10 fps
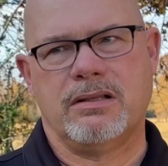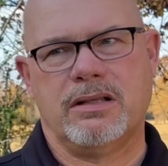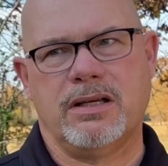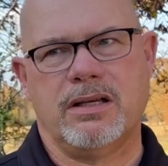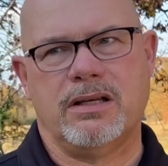
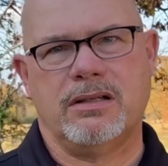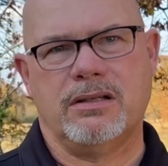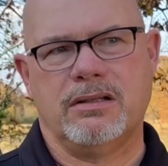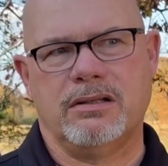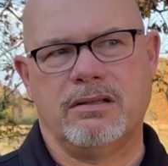there's
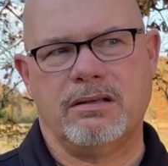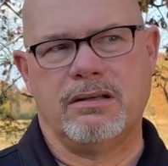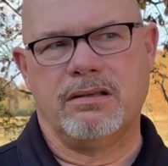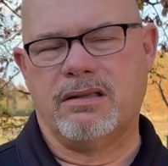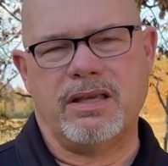
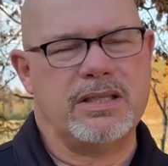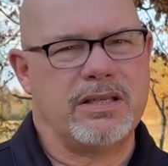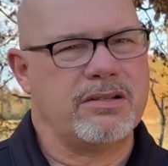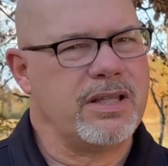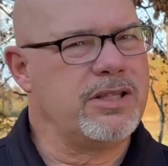
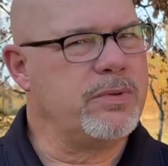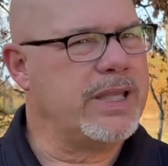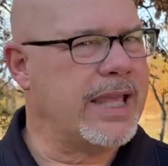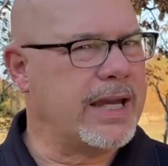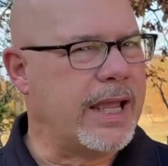things we
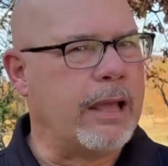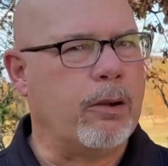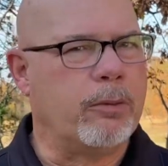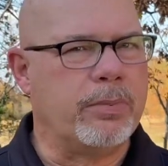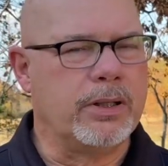can't
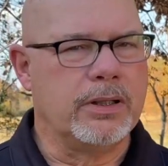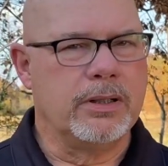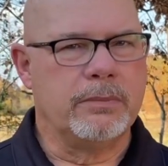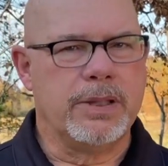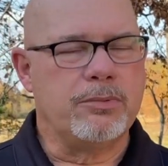help.
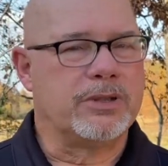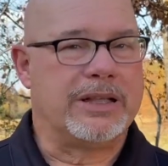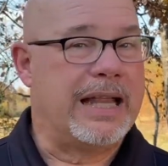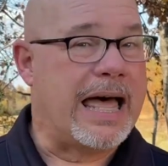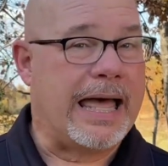People can
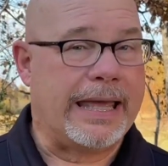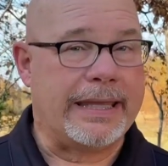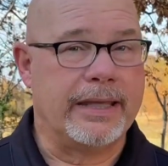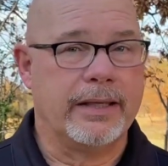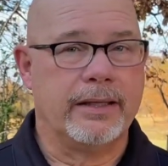lie,
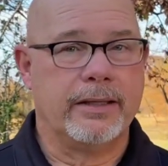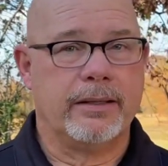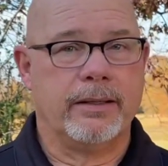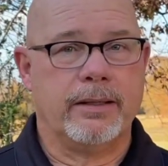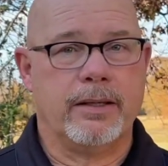
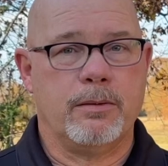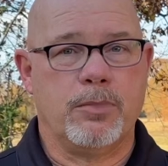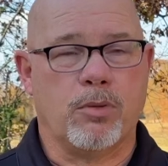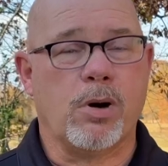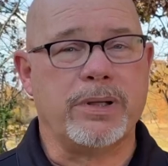
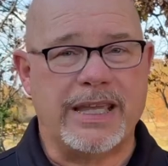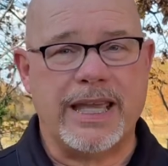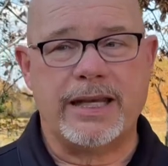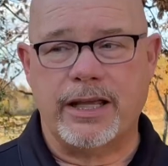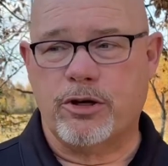but what we
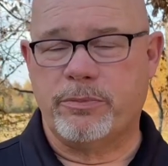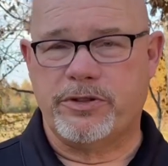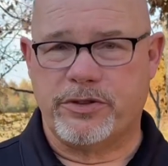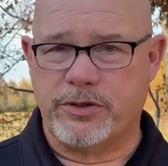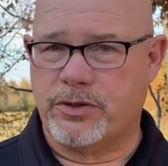can help
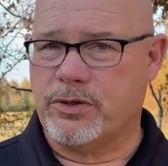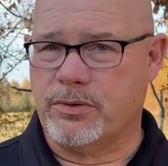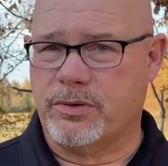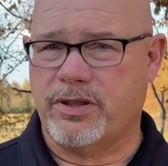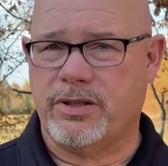is the
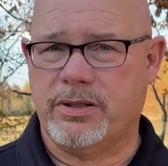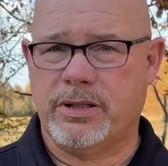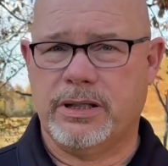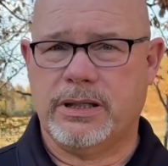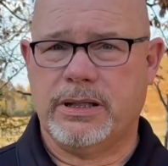truth.
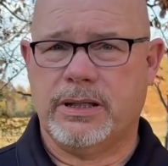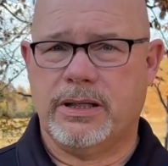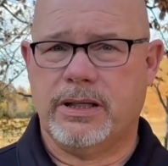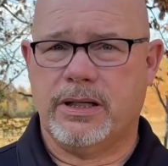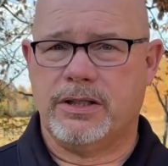
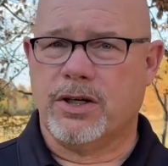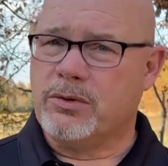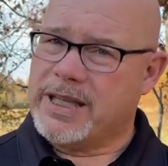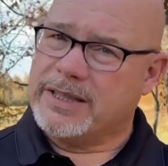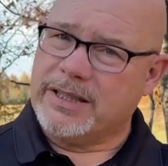Don't
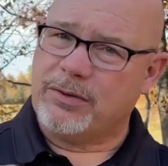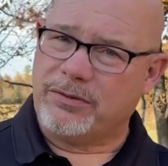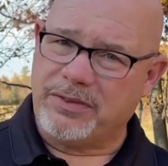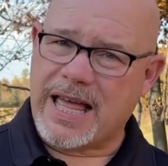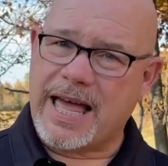let the little
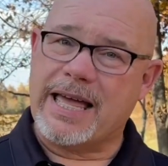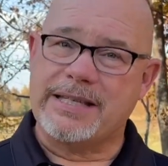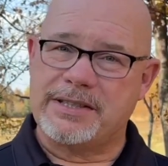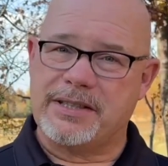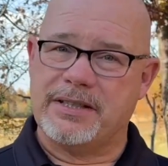
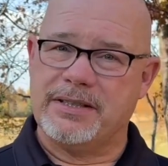flies